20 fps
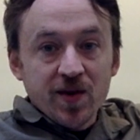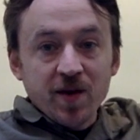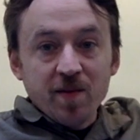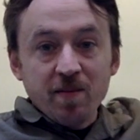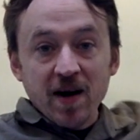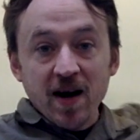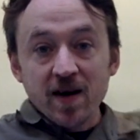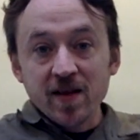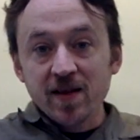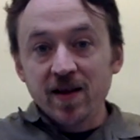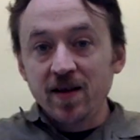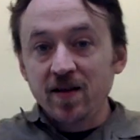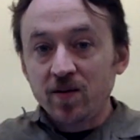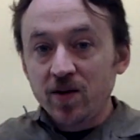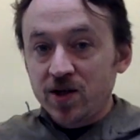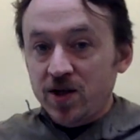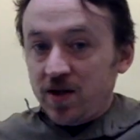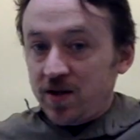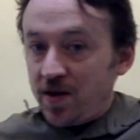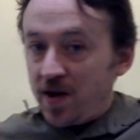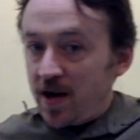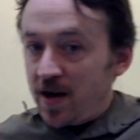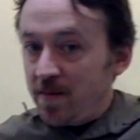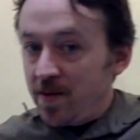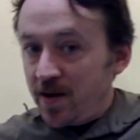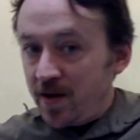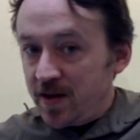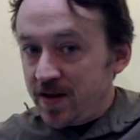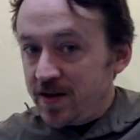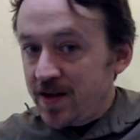they're parallel, which I'll talk
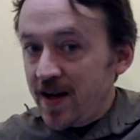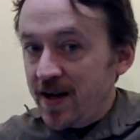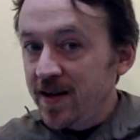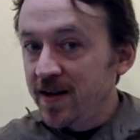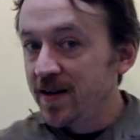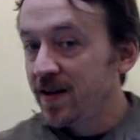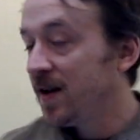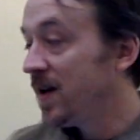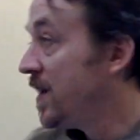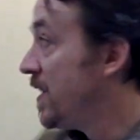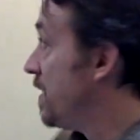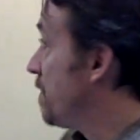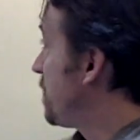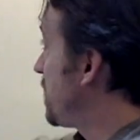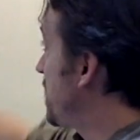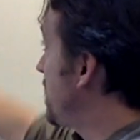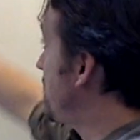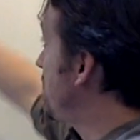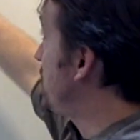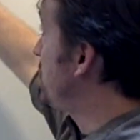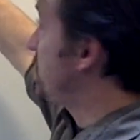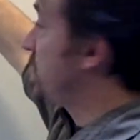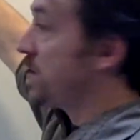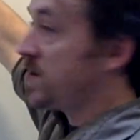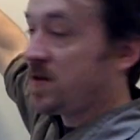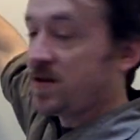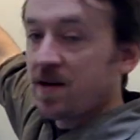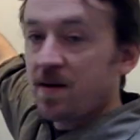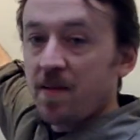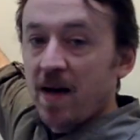about in a second. But this is just a
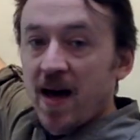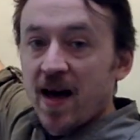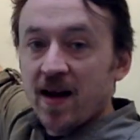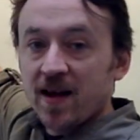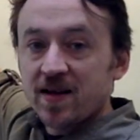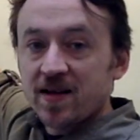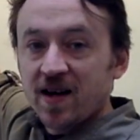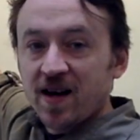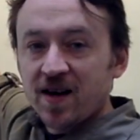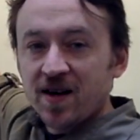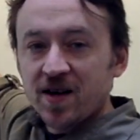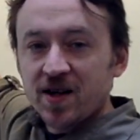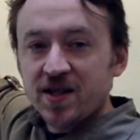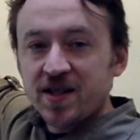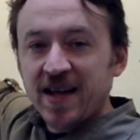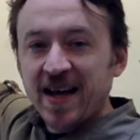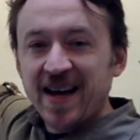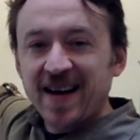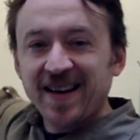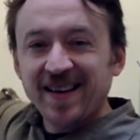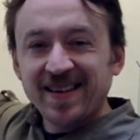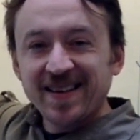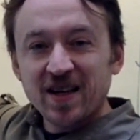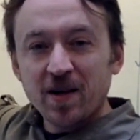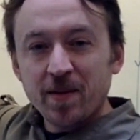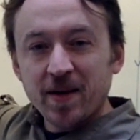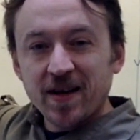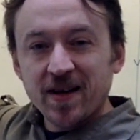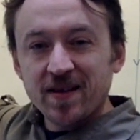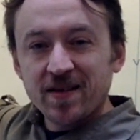schematic to understand a little
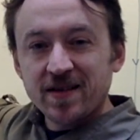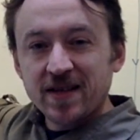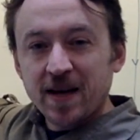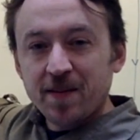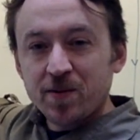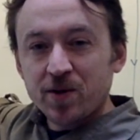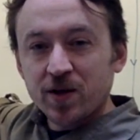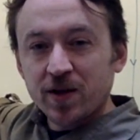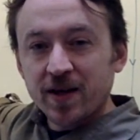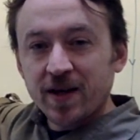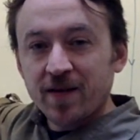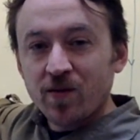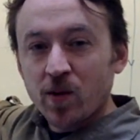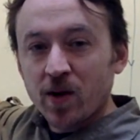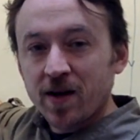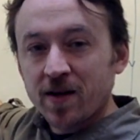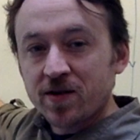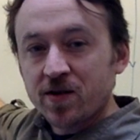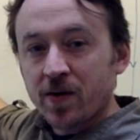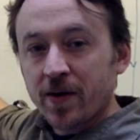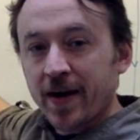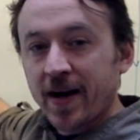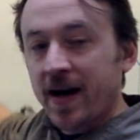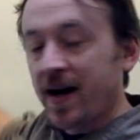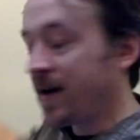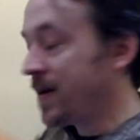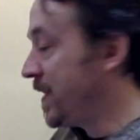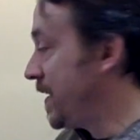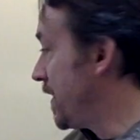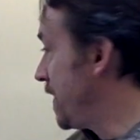bit conceptually of what is going
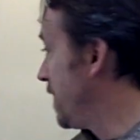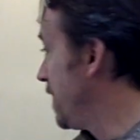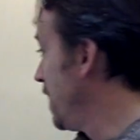on here.